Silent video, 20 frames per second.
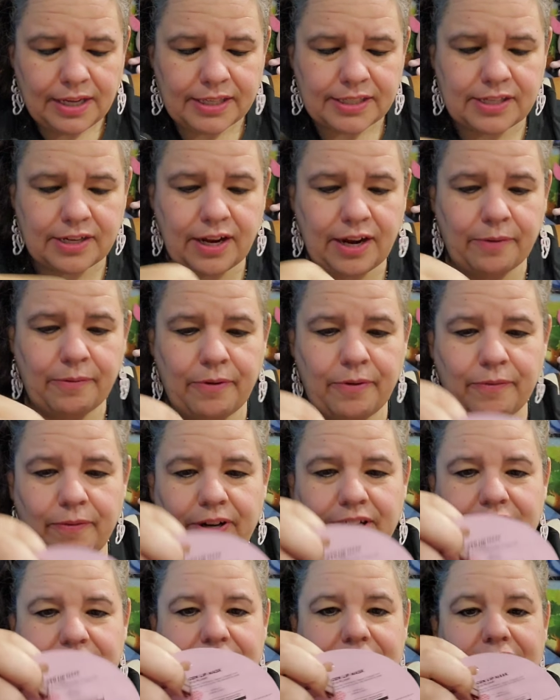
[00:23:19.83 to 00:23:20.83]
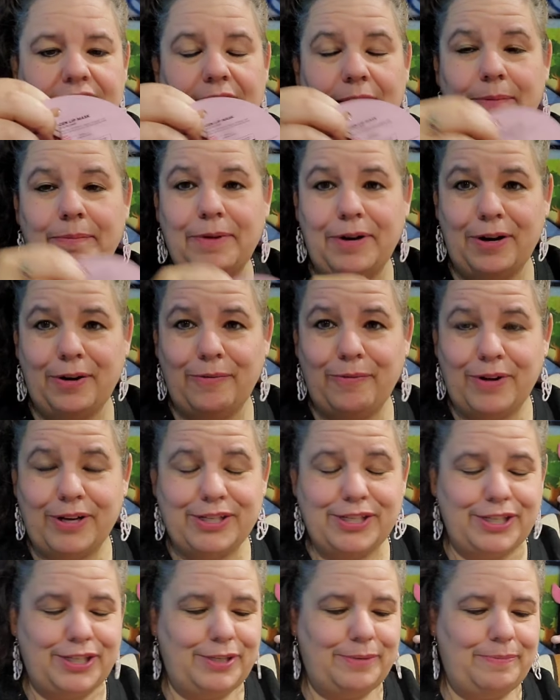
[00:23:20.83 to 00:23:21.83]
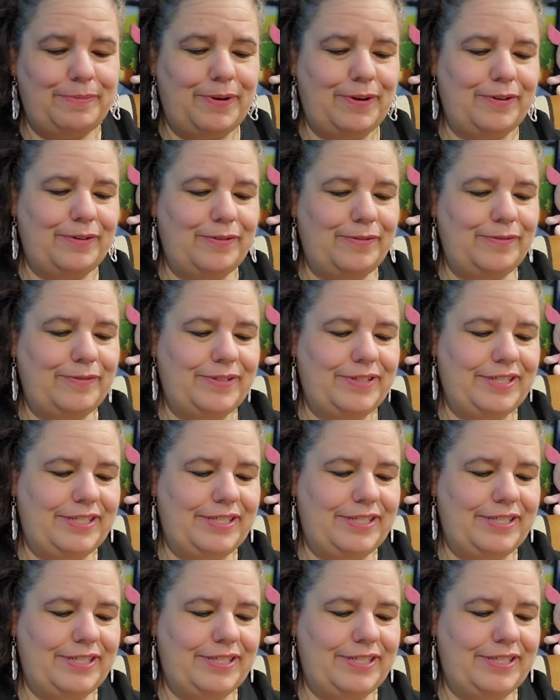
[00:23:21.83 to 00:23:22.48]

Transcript: So I won't wash it today, but I'll wash it tomorrow.